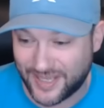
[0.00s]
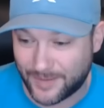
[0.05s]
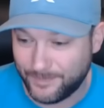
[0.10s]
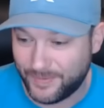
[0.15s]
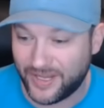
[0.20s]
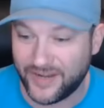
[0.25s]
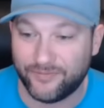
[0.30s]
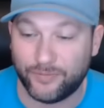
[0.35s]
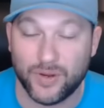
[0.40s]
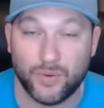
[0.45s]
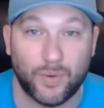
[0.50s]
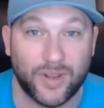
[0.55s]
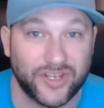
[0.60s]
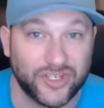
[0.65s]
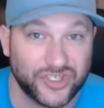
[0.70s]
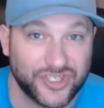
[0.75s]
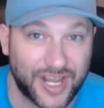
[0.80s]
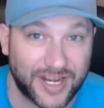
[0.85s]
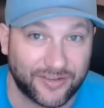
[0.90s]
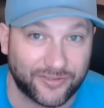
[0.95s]
I bet if we went
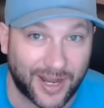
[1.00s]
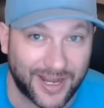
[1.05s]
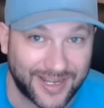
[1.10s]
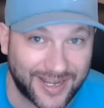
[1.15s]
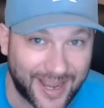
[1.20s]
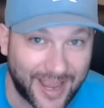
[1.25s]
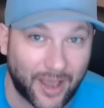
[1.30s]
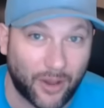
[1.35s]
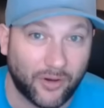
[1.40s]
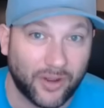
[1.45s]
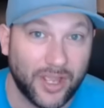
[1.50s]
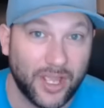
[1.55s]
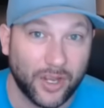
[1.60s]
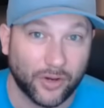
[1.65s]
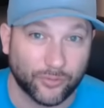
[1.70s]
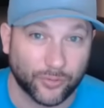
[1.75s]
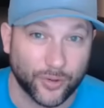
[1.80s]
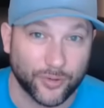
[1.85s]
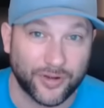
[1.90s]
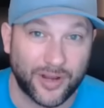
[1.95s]
and checked right now,
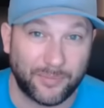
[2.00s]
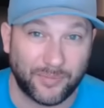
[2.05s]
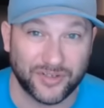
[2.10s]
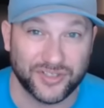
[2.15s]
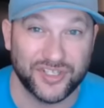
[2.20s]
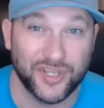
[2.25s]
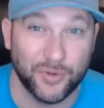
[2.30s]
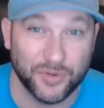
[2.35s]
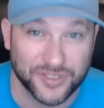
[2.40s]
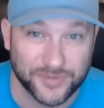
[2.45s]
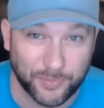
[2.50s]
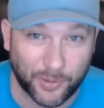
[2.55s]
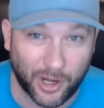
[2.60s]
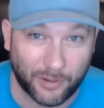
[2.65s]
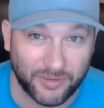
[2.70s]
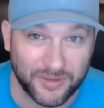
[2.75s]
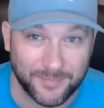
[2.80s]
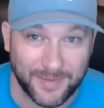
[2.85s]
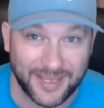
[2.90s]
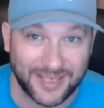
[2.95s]
room number two is
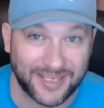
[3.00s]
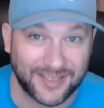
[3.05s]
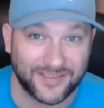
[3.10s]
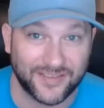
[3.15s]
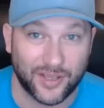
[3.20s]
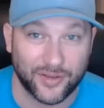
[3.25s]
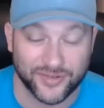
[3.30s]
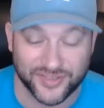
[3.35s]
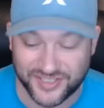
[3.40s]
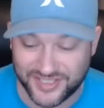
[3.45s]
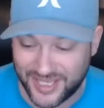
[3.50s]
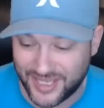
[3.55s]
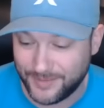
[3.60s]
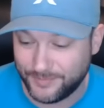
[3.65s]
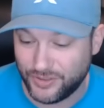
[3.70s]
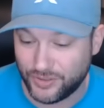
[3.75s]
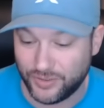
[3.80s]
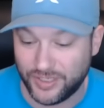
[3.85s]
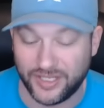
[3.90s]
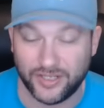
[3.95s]
probably making those
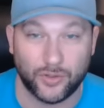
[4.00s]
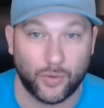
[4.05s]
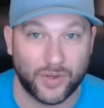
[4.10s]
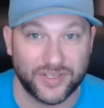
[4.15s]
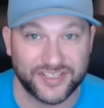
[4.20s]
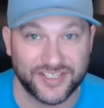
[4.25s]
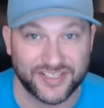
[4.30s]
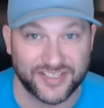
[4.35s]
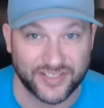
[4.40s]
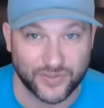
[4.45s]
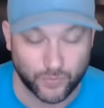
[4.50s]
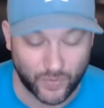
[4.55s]
same unique noises as